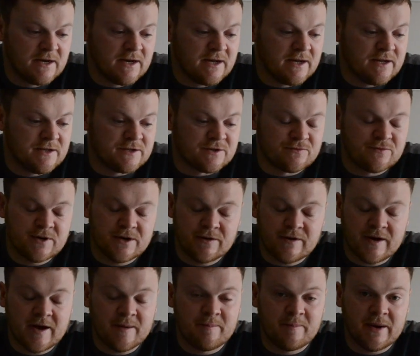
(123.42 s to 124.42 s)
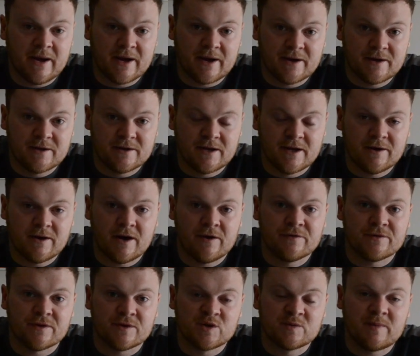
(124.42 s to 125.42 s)
And it's a real headbanger, you know,
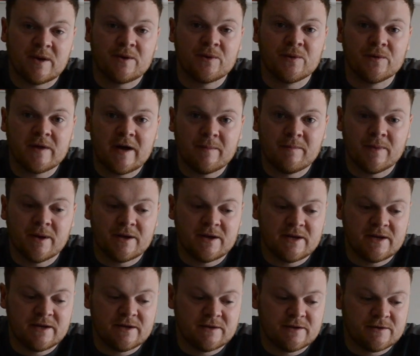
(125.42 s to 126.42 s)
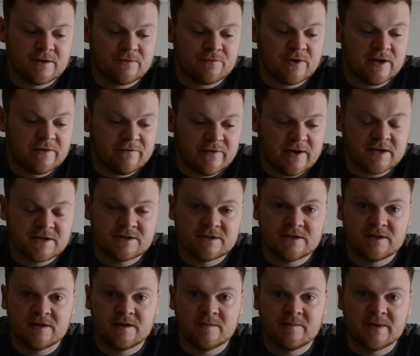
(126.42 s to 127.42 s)
after I spent all that money and reinvested
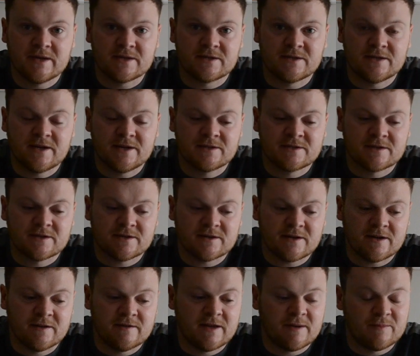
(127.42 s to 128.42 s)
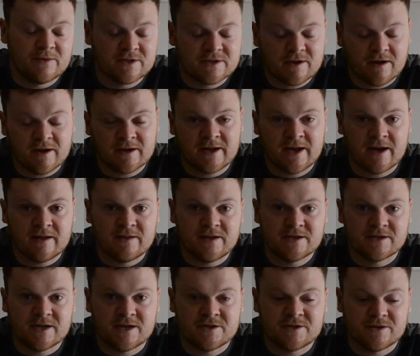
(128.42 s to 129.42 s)
in the business, and then we started getting
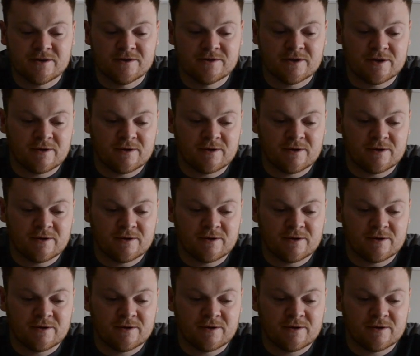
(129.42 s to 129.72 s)
these issues.